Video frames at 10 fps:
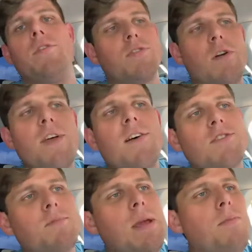or thousands
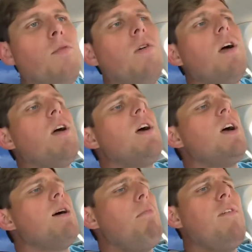of people,
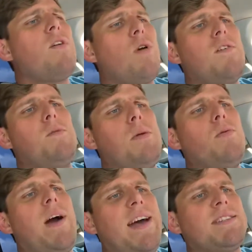but I've had quite a few people
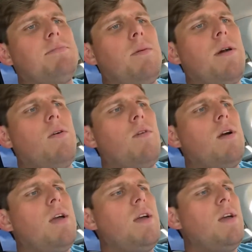ask me about
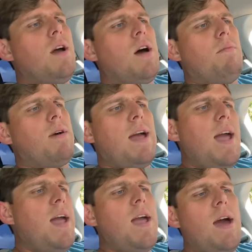like,
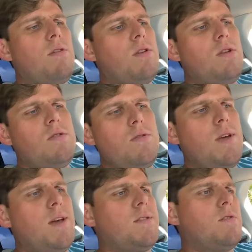hey, how do you do
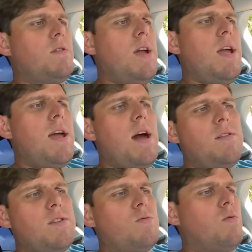this? Or hey, how does
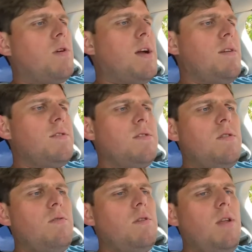this work? How does this
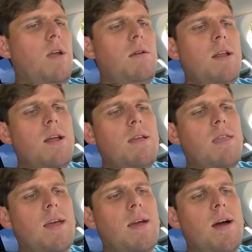do it? And
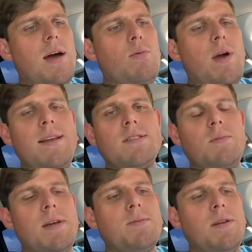I will answer to the
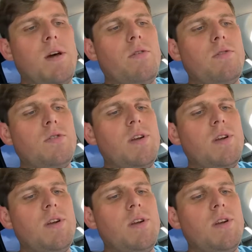best of my knowledge.